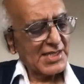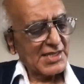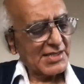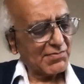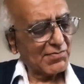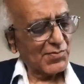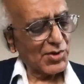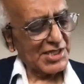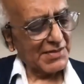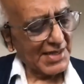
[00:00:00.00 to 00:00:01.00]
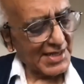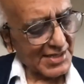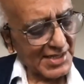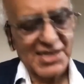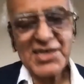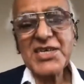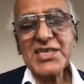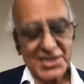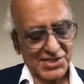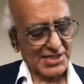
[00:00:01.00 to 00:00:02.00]
motivate
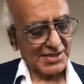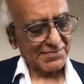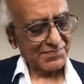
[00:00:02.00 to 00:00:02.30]
learners,